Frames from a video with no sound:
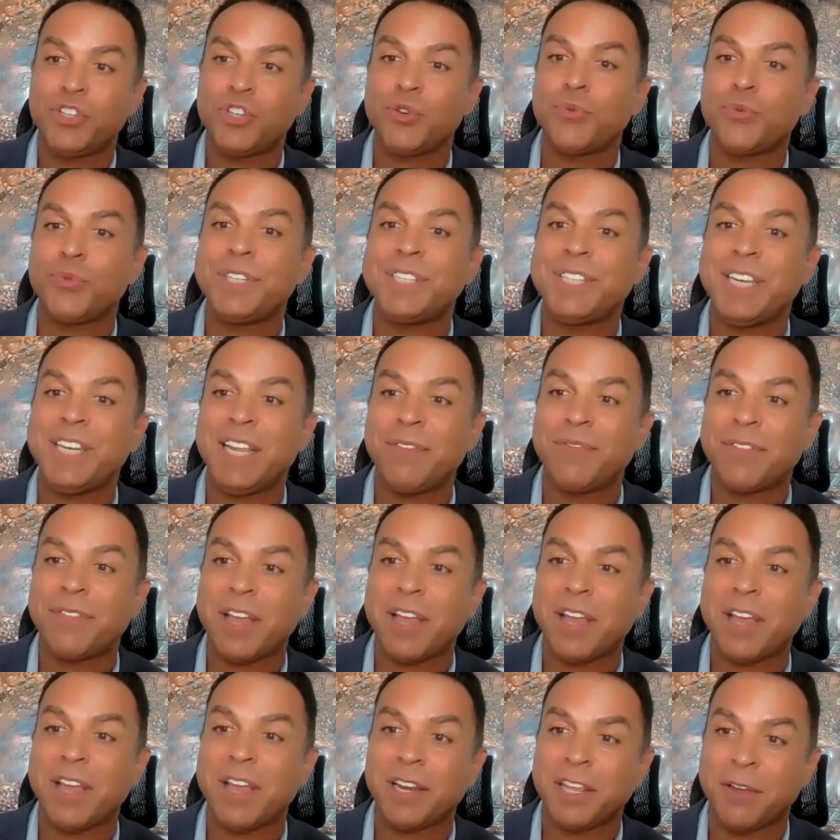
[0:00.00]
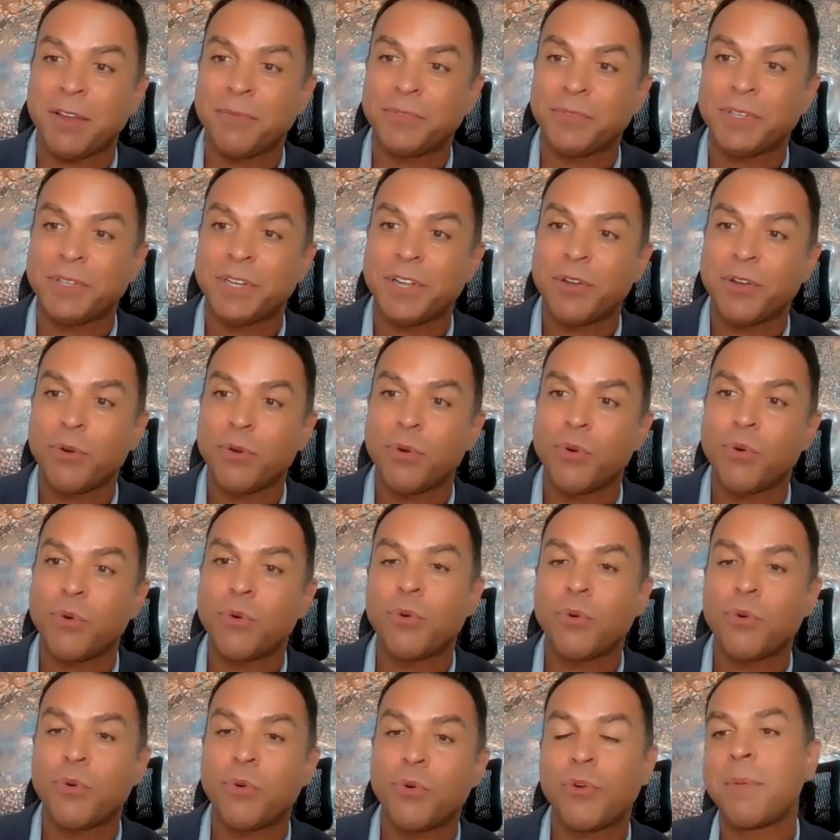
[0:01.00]
to receive that gift,
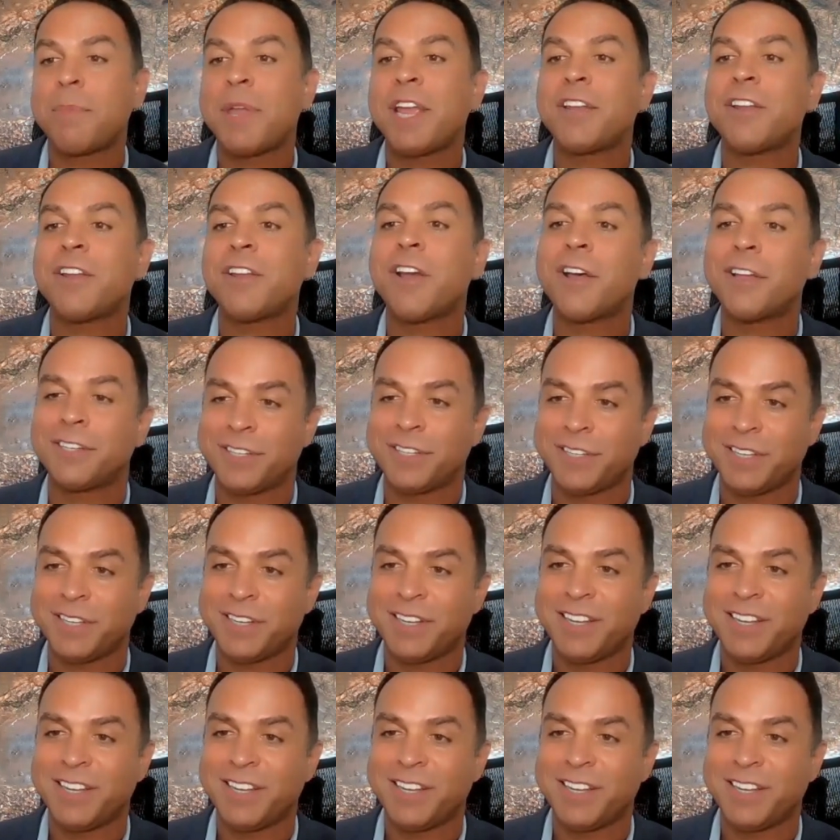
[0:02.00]
or they may not.